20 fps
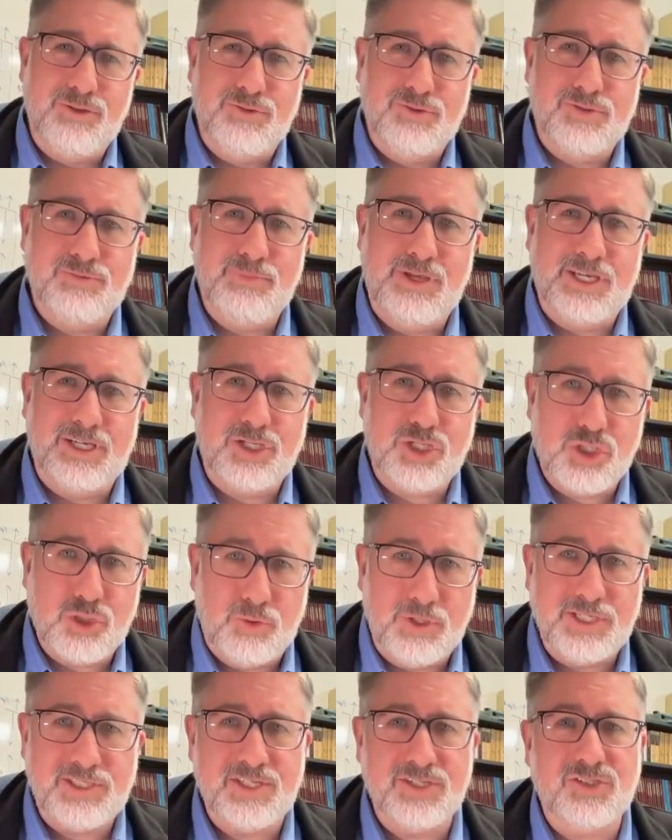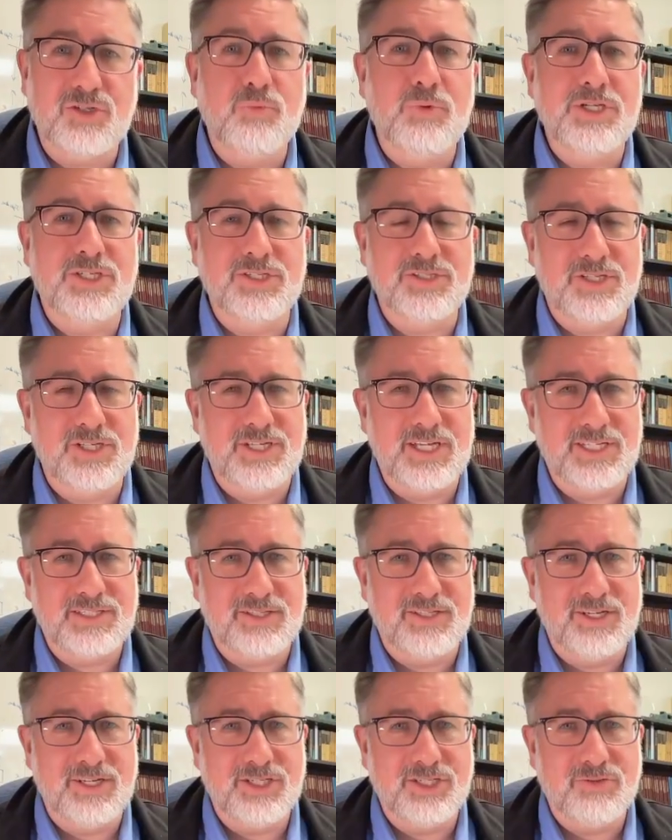make a choice as to which is the
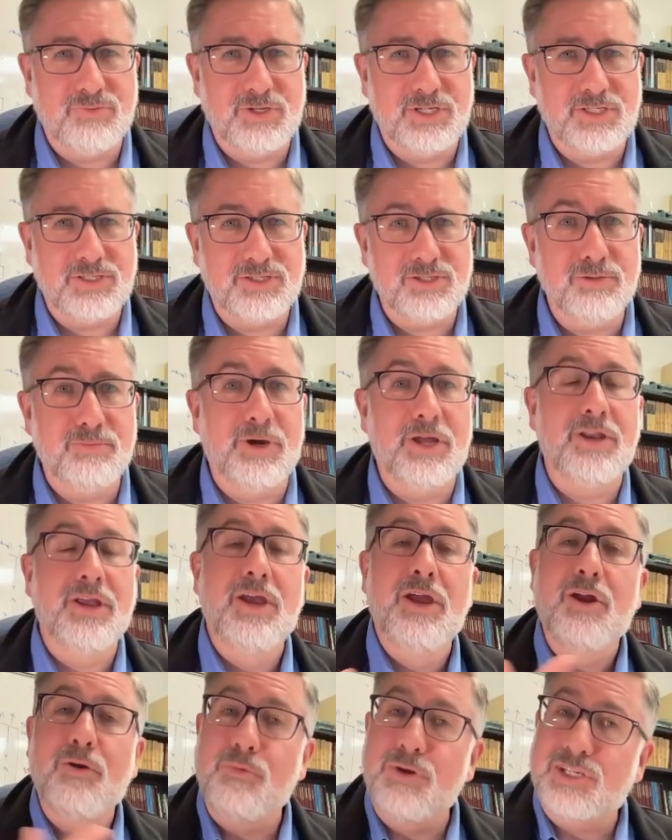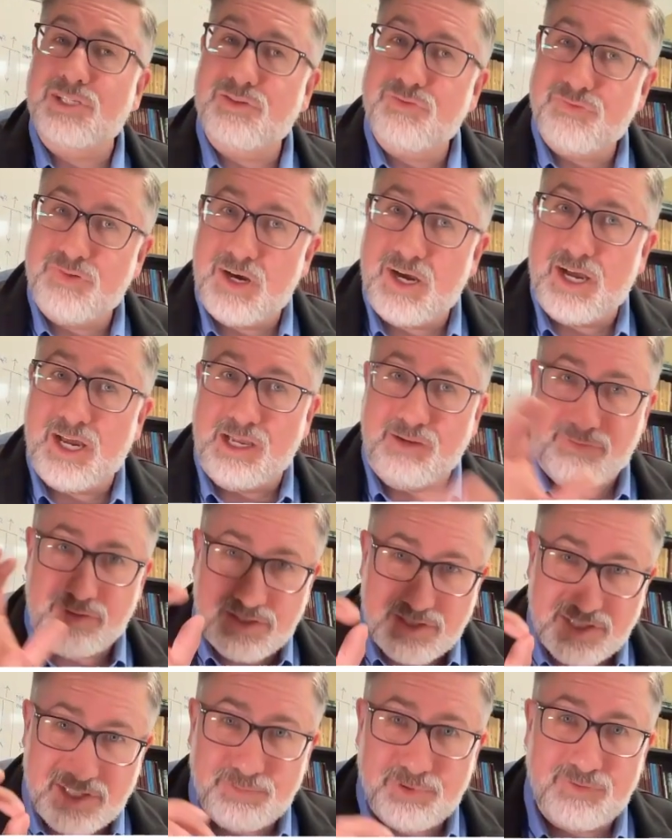destination register. But RISC V
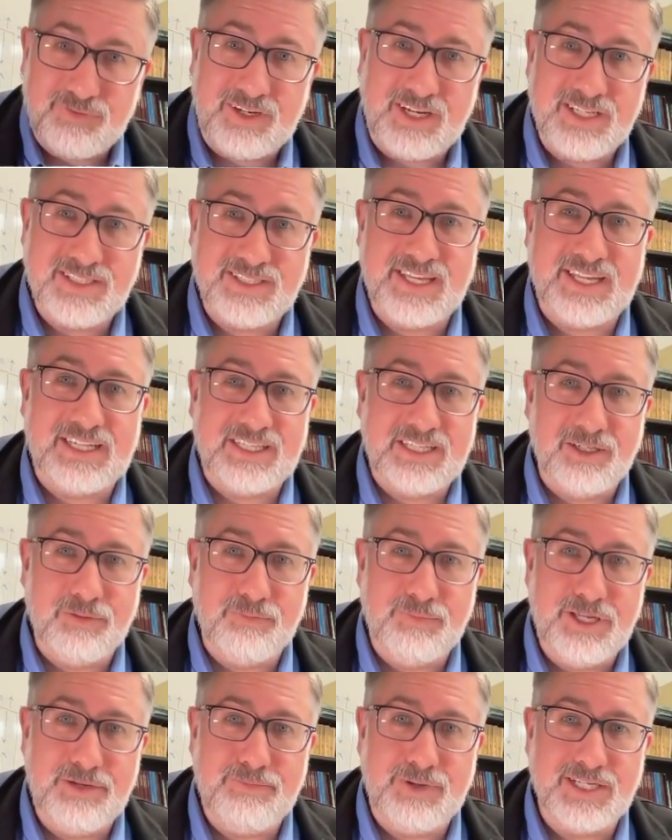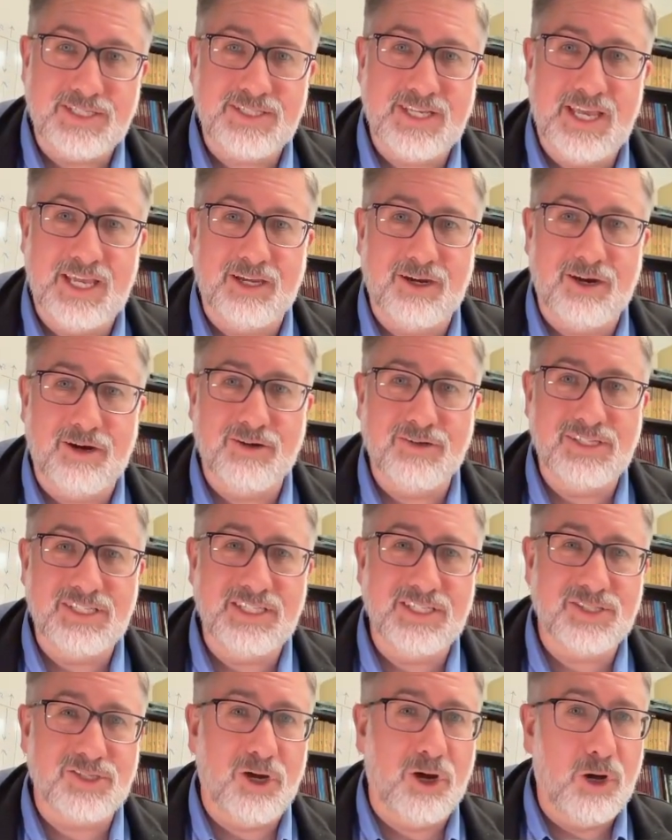simplifies that a little bit by saying RD
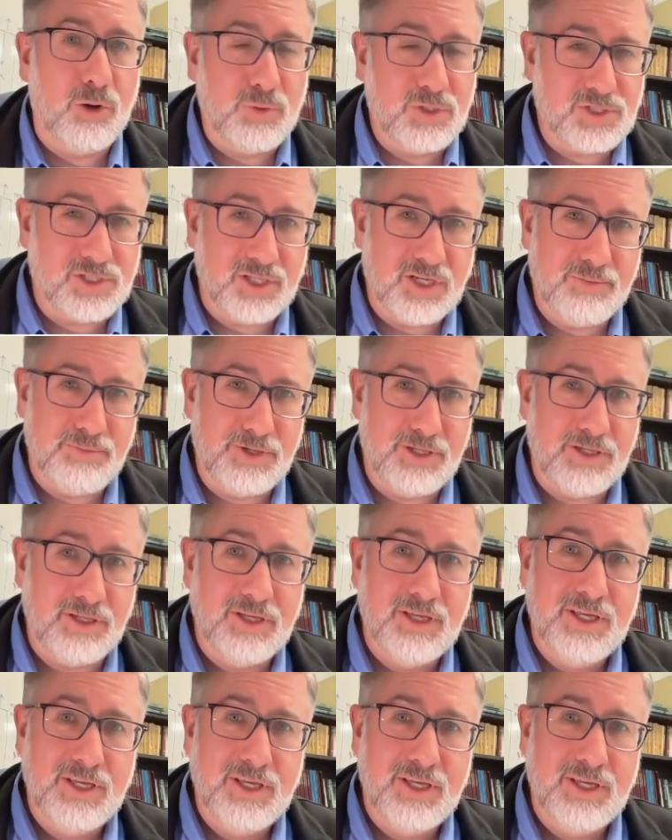is always going to be